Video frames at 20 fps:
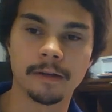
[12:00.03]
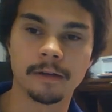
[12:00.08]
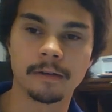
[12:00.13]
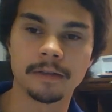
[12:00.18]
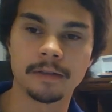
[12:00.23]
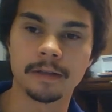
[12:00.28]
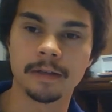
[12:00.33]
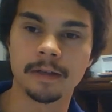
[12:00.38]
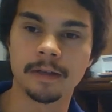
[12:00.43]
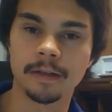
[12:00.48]

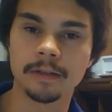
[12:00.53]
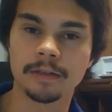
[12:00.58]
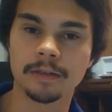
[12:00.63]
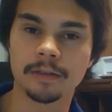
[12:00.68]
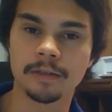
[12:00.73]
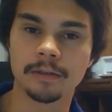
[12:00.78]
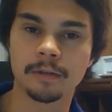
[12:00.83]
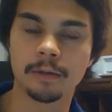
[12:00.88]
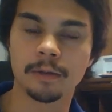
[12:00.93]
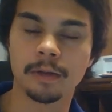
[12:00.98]
today,
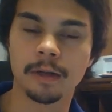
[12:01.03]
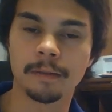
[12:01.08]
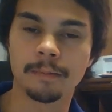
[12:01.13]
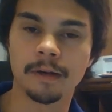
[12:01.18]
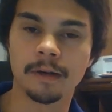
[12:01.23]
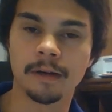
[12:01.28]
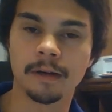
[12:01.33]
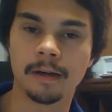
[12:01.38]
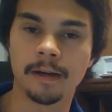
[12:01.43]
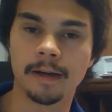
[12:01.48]
so come
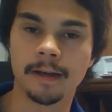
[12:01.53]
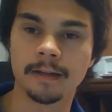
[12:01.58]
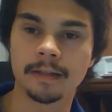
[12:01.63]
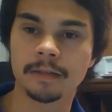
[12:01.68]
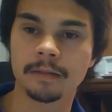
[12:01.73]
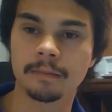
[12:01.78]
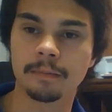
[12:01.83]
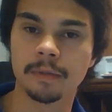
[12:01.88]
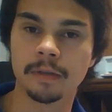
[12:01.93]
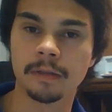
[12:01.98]
on and
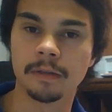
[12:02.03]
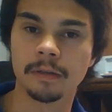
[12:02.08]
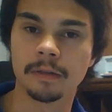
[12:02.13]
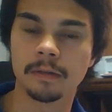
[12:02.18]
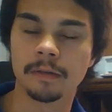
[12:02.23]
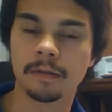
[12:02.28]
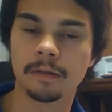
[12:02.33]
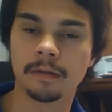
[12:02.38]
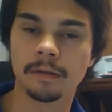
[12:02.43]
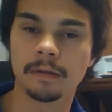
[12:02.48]
ask
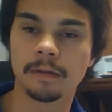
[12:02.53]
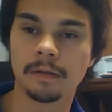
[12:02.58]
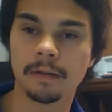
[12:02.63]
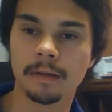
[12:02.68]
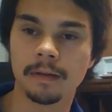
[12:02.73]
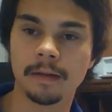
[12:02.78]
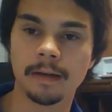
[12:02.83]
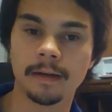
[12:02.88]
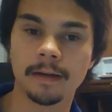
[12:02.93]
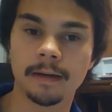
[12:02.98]
me
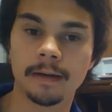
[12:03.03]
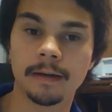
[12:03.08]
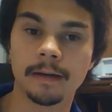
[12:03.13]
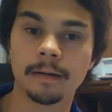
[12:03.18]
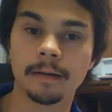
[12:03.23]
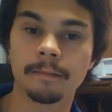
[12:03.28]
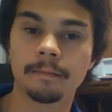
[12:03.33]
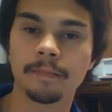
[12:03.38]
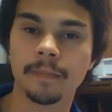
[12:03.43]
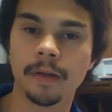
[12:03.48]

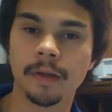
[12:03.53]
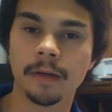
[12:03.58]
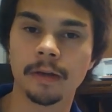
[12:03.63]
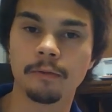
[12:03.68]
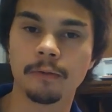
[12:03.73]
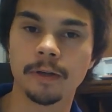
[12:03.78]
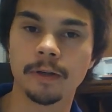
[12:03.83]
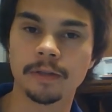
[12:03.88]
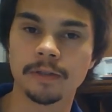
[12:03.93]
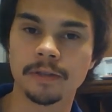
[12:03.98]
any
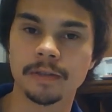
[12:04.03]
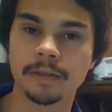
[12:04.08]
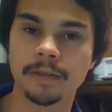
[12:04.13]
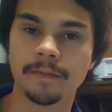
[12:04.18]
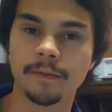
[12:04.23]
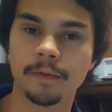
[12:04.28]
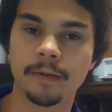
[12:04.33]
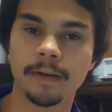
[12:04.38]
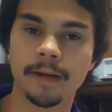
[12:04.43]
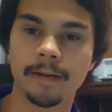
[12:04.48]
questions
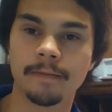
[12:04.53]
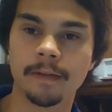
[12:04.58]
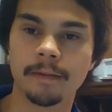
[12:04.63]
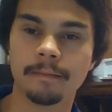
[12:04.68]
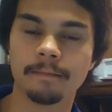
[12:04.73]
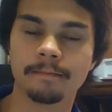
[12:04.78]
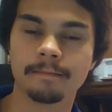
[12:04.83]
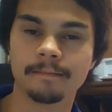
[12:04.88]
if you have them.